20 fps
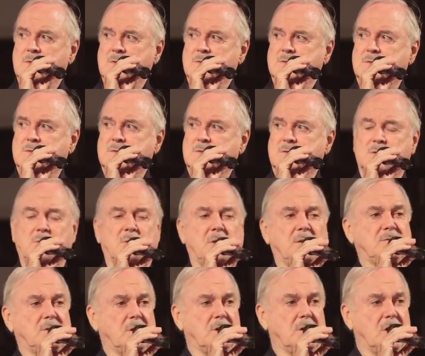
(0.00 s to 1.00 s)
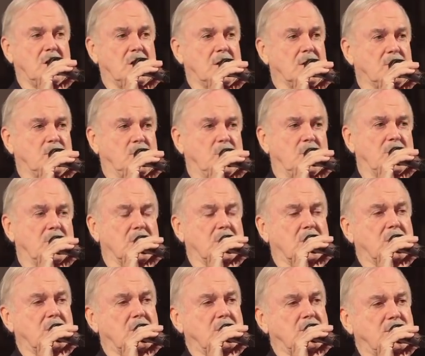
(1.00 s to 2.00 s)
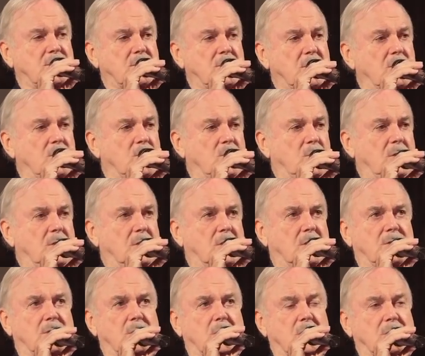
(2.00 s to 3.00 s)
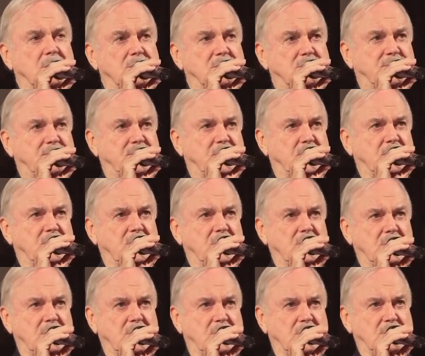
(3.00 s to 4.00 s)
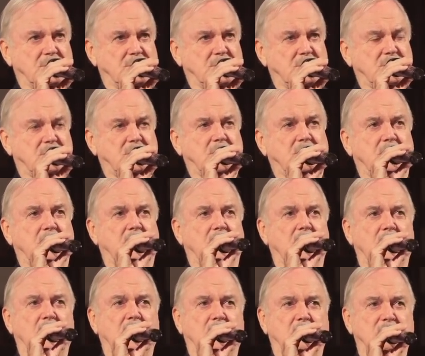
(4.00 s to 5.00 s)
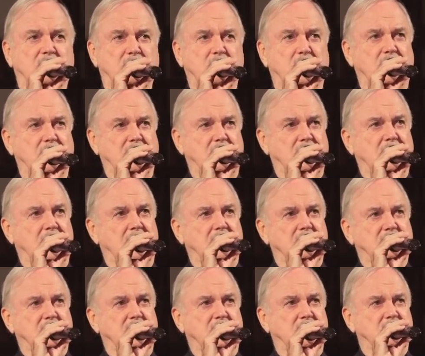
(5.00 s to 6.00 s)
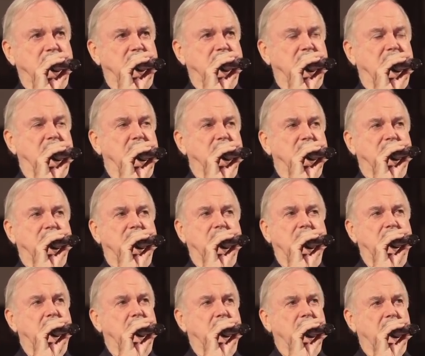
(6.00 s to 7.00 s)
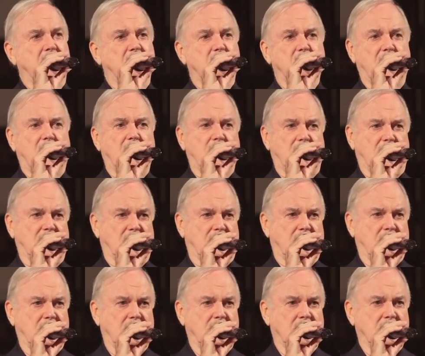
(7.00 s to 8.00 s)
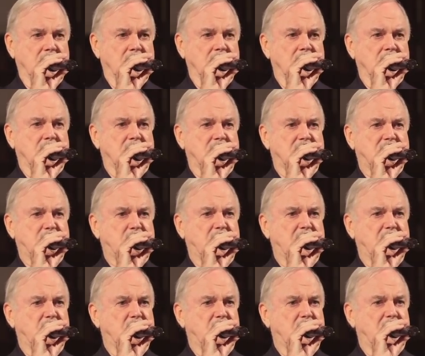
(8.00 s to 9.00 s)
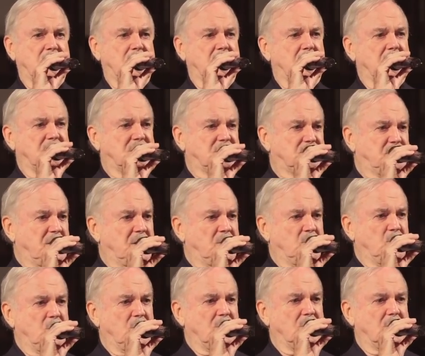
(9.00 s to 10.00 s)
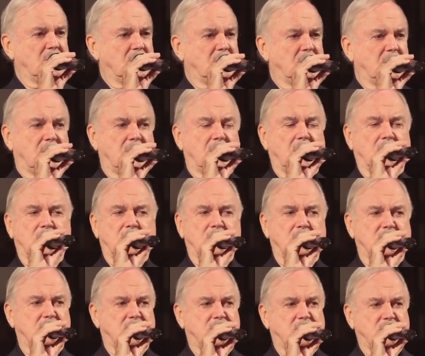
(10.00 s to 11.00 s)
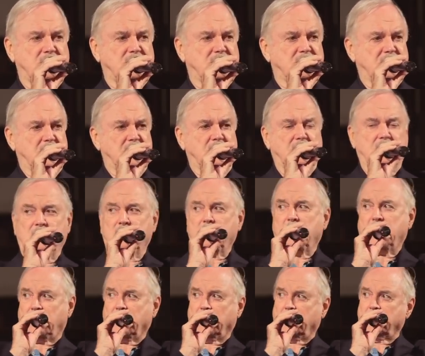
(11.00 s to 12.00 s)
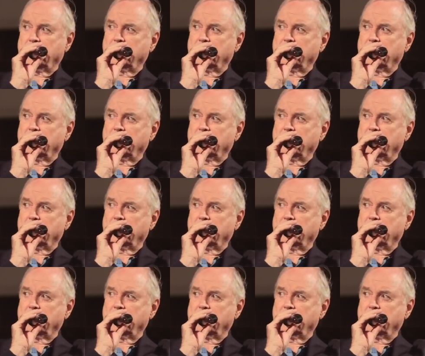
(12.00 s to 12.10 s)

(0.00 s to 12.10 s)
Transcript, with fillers: So I've done a lot of work, and it's not work in the last few years, as Terry Gilliam has pointed out several times, of any great merit. It's been work just to earn the money.